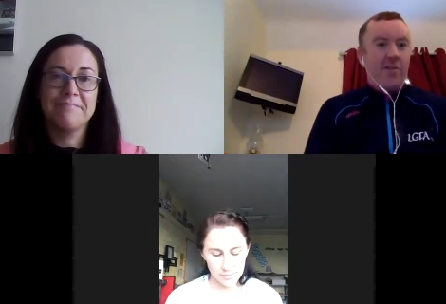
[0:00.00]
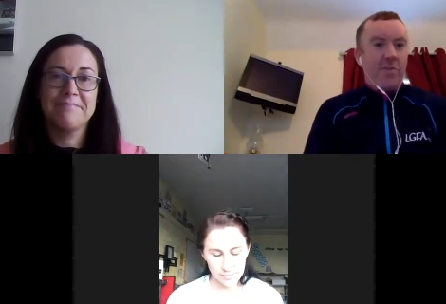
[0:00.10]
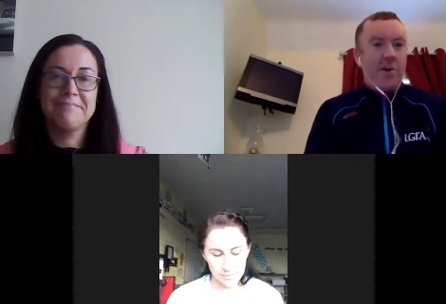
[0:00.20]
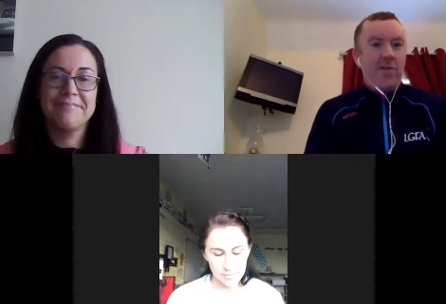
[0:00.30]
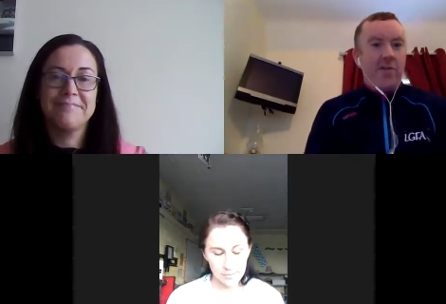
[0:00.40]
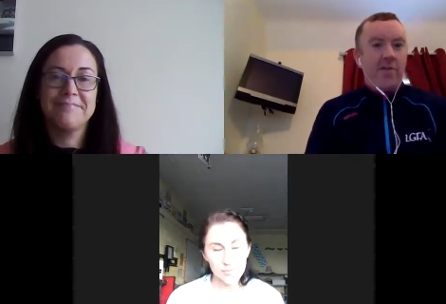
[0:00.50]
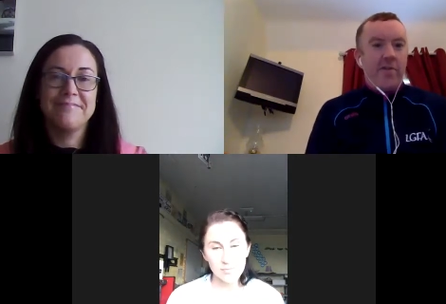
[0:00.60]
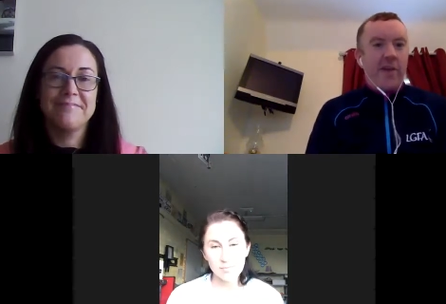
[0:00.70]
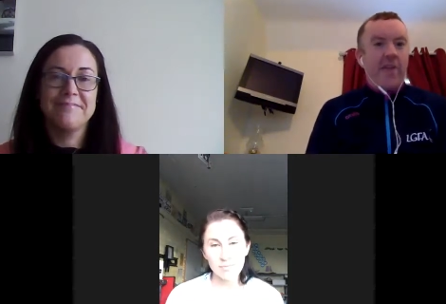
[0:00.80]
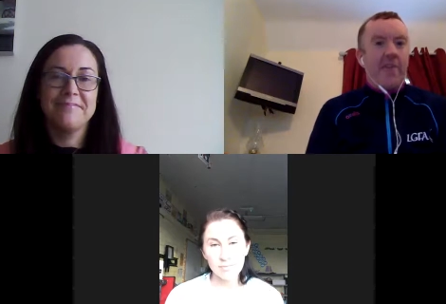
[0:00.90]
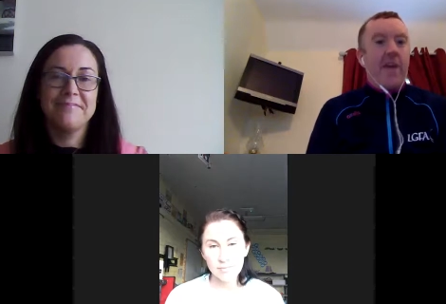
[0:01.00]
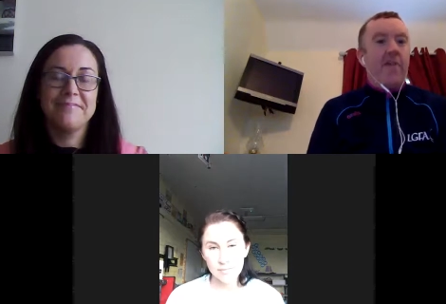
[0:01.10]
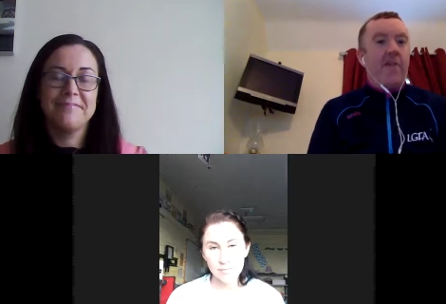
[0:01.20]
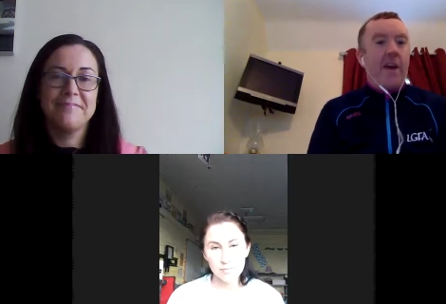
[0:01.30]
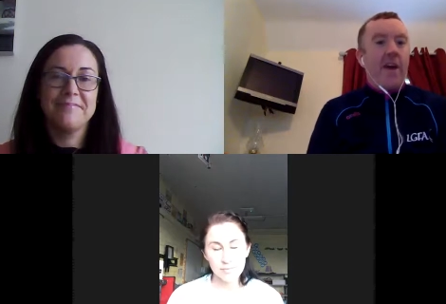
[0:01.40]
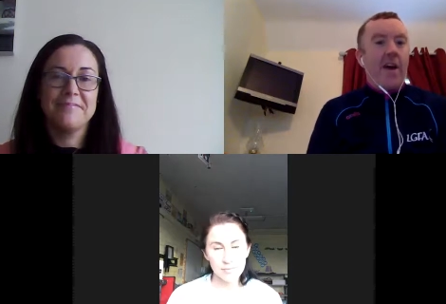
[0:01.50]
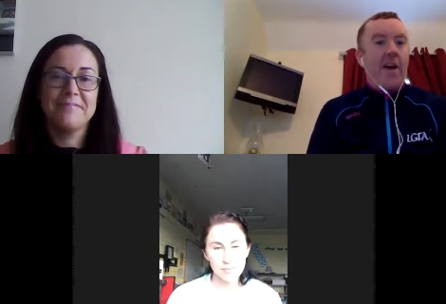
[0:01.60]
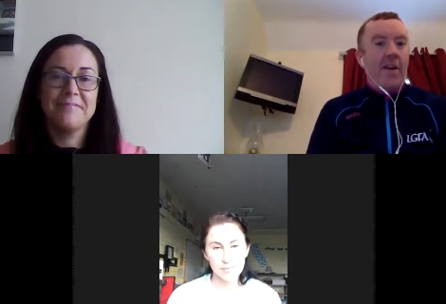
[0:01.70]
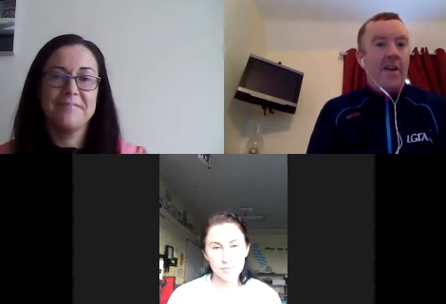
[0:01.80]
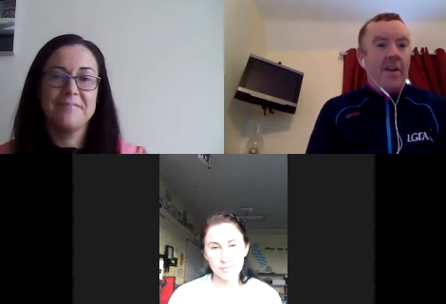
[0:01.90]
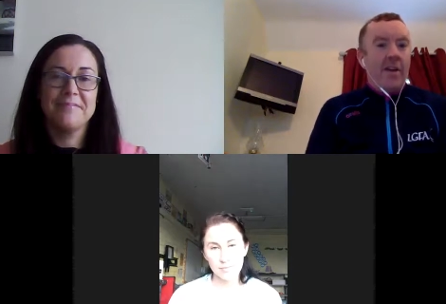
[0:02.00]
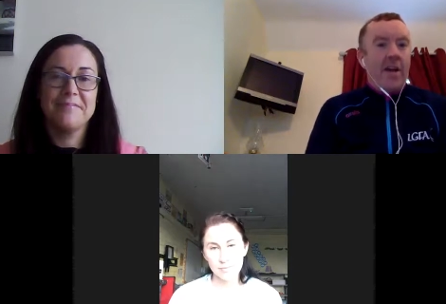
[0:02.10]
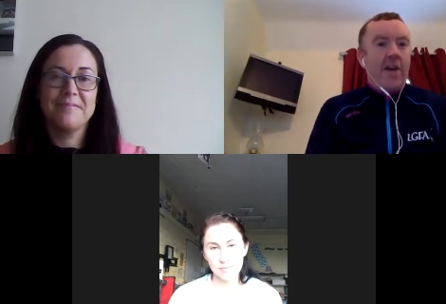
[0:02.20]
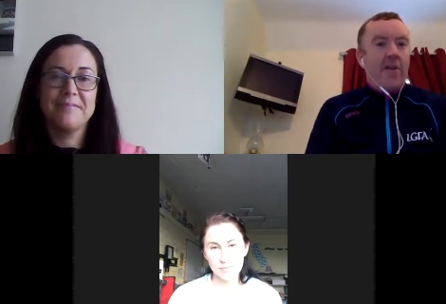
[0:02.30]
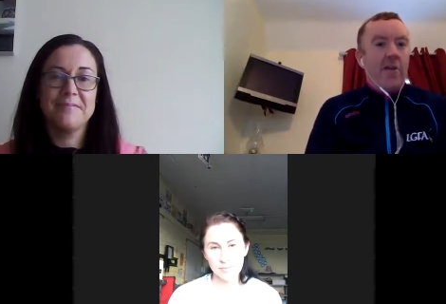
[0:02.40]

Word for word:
Speaker 1: sponsors. Has that uh, hit